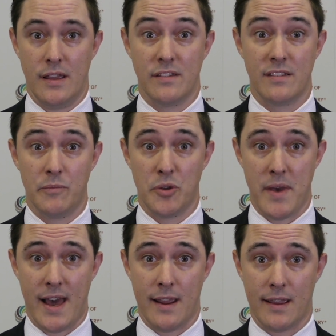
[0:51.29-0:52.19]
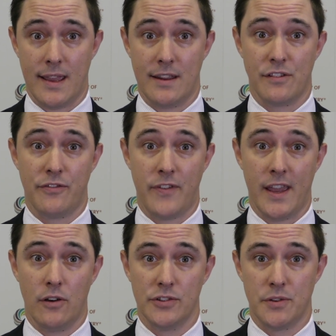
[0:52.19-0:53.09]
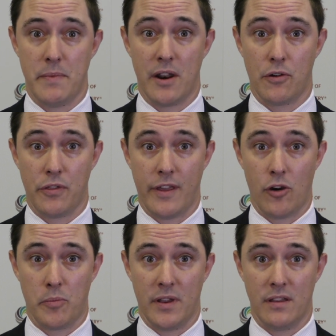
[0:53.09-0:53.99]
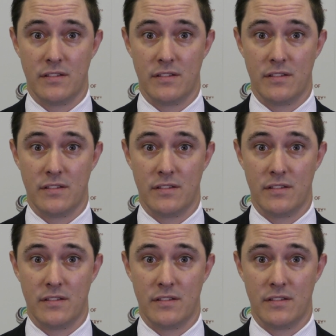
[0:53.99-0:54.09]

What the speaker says: is symptomatic, and has failed medical therapy,